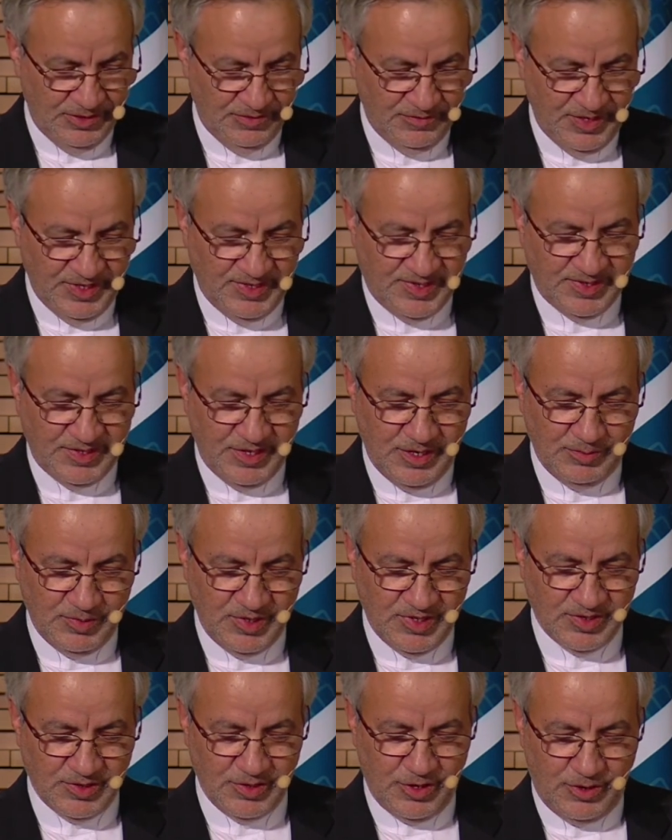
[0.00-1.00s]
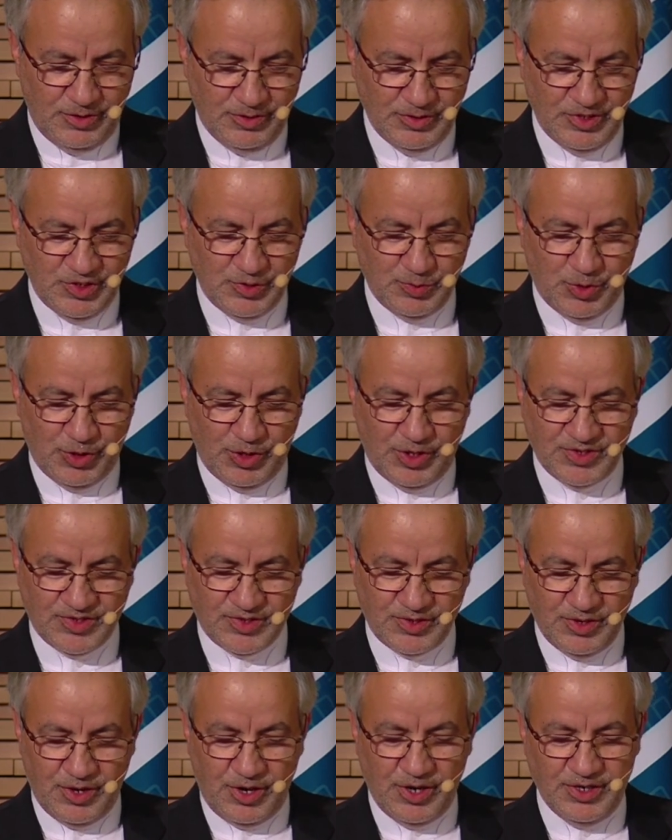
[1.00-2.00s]
Wisdom is knowledge
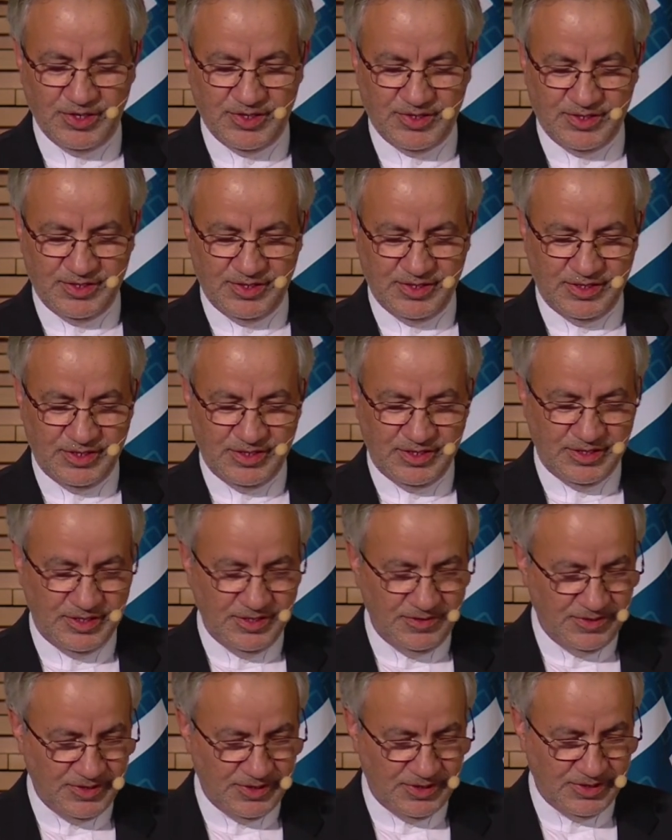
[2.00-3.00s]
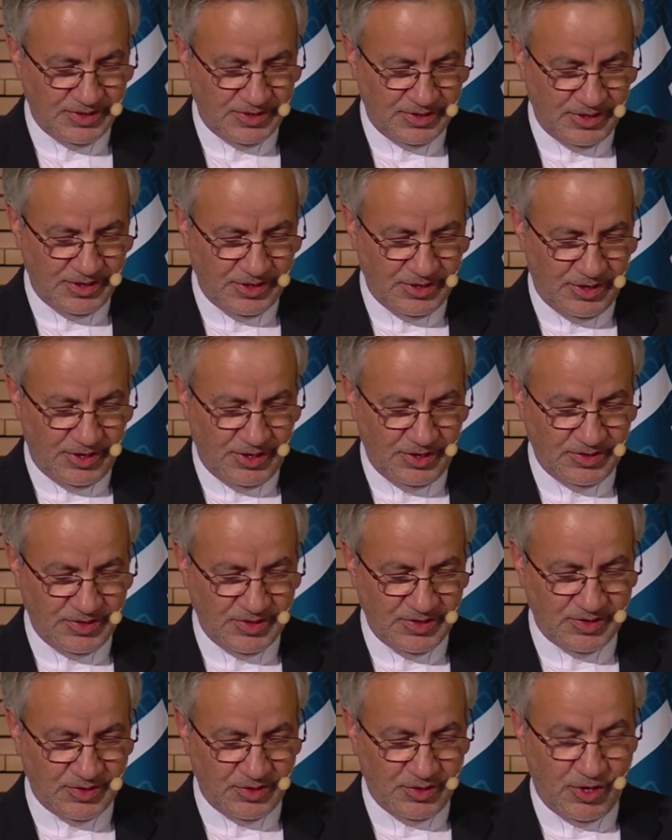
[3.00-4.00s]
plus light. Definitely, light
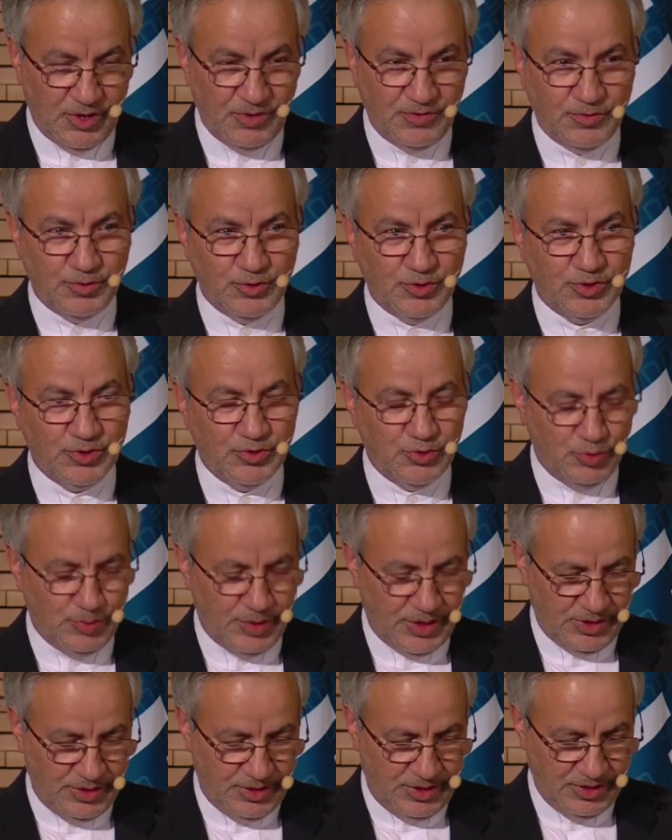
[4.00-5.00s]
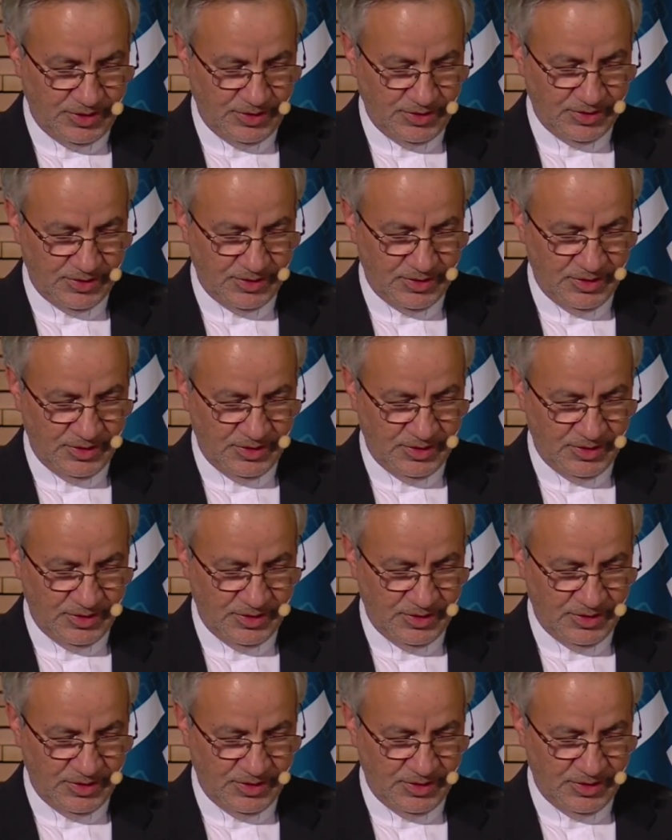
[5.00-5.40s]
is love for humankind.